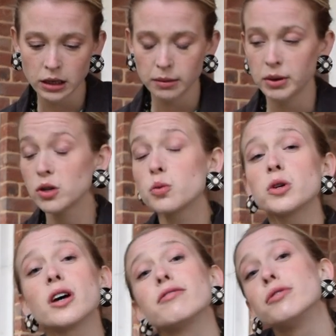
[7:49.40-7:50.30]
because what
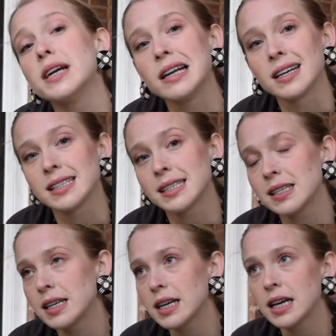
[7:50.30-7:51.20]
I've realised
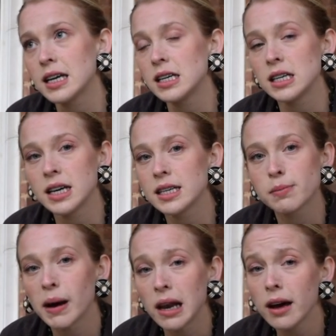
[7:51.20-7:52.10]
is
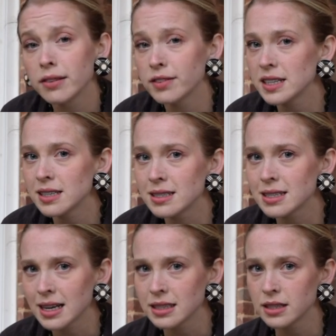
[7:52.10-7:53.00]
my life isn't
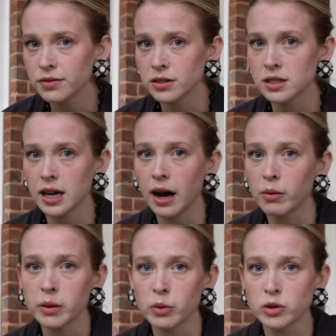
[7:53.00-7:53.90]
that different to how
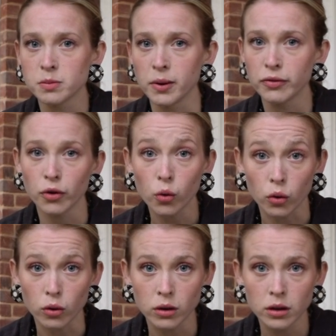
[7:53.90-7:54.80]
it was before.